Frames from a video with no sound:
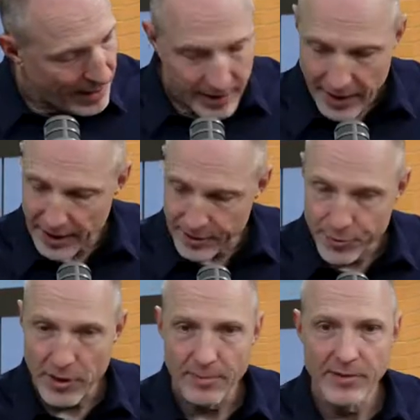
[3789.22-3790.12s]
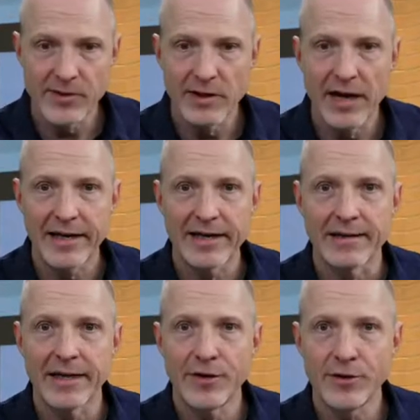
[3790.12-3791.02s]
uh, drop us a line at
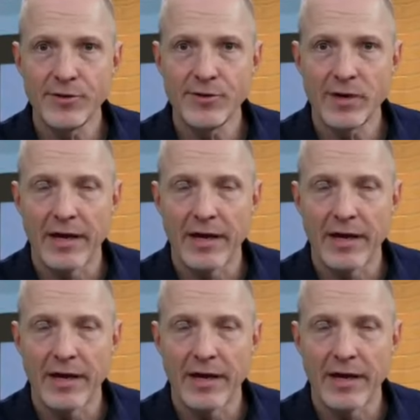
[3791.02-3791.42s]
letters